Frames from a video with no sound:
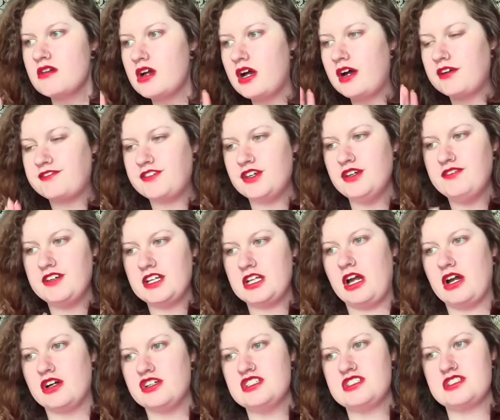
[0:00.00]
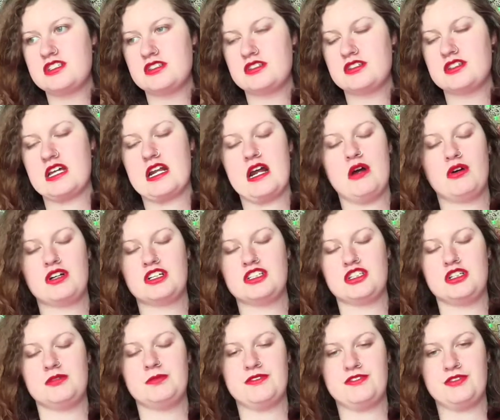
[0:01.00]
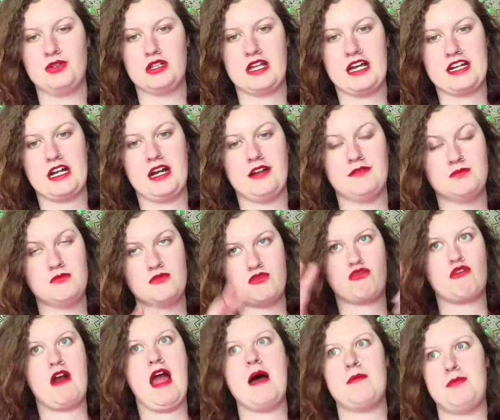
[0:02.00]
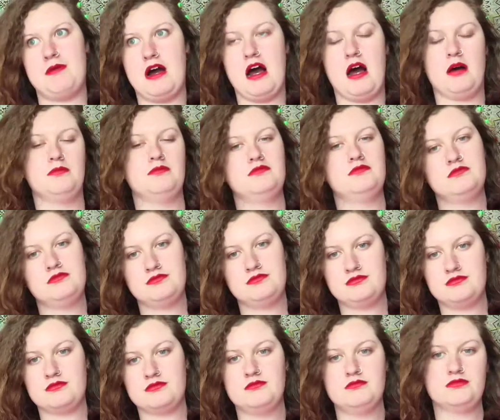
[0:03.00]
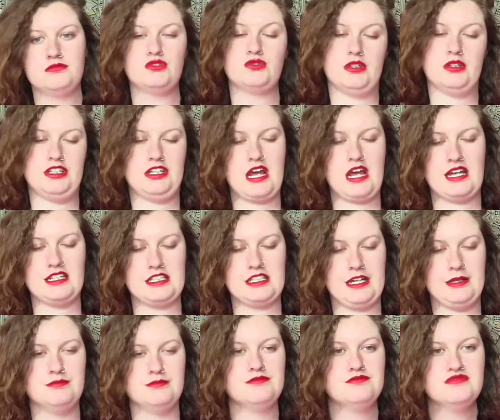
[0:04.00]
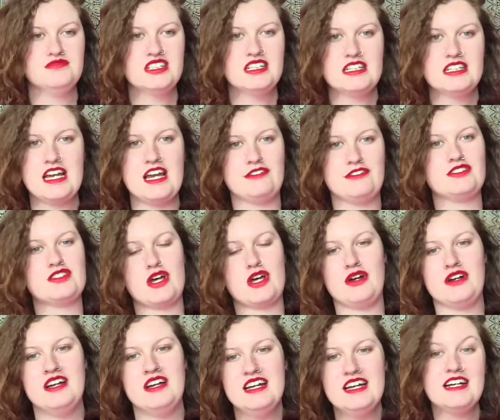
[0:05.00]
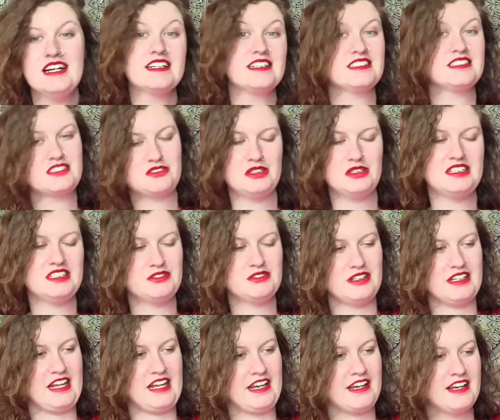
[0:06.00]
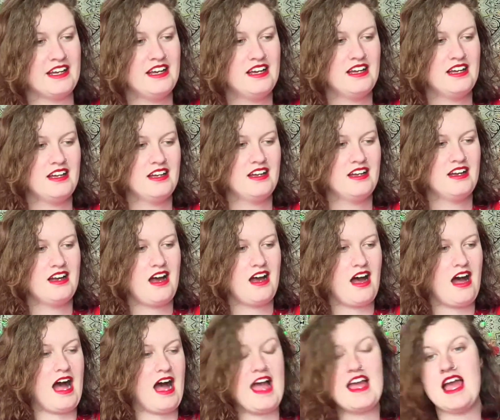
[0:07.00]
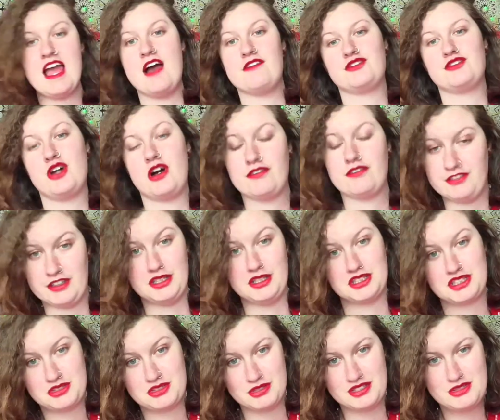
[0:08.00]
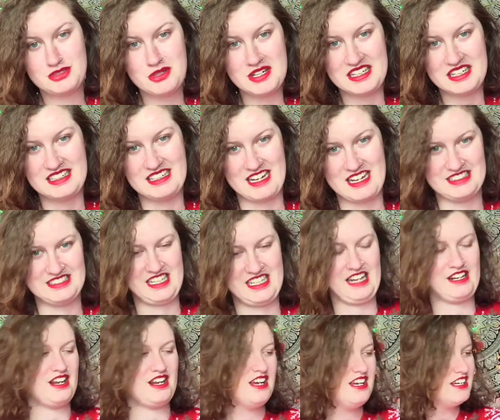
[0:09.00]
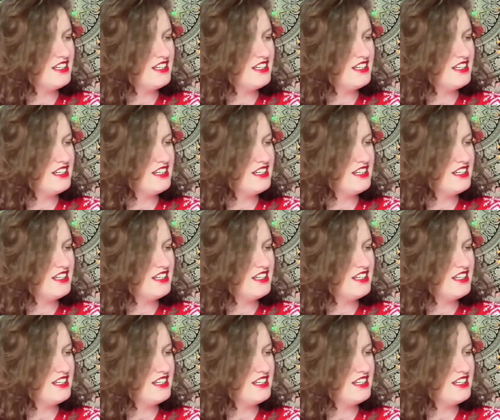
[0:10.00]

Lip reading: a few videos that I want to do before like I wrap up 2019, even though it is 2020. I have not finished with 2019.